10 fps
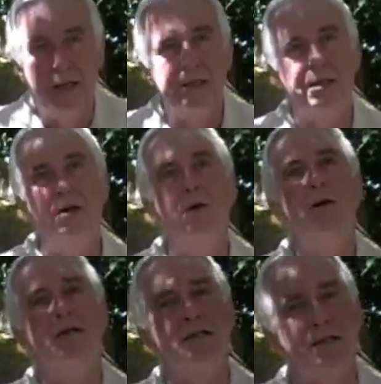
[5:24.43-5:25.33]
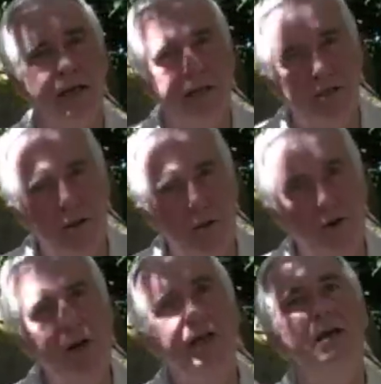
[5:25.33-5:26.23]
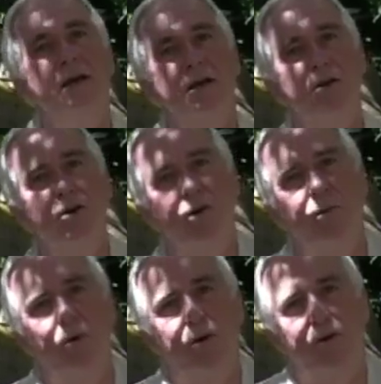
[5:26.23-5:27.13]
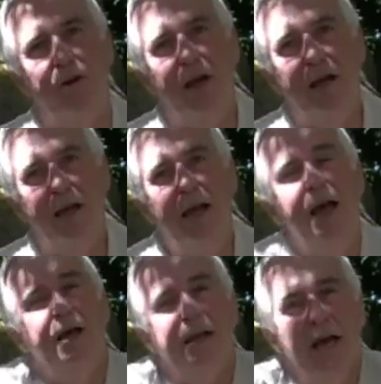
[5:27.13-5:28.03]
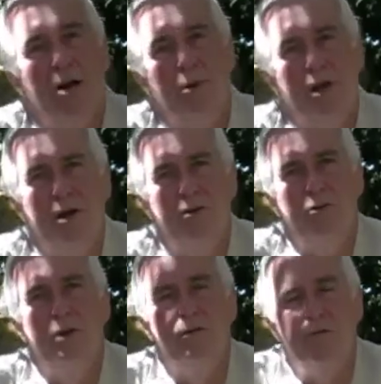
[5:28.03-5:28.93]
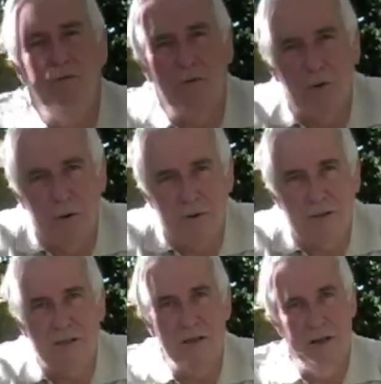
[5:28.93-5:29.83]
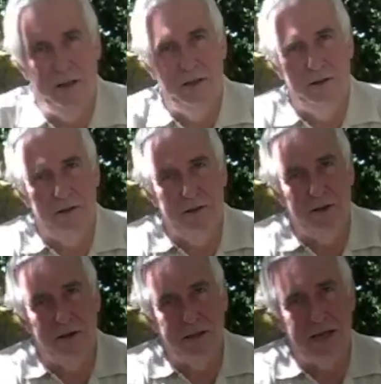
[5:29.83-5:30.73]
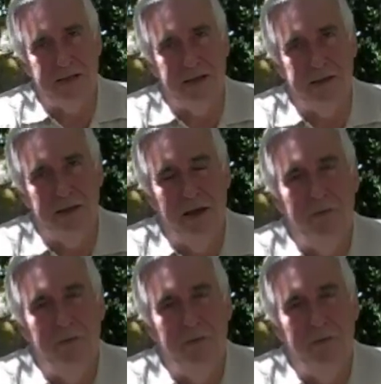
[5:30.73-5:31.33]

So stage 3 in lure reward training, now we're going to enforce that the dog does it.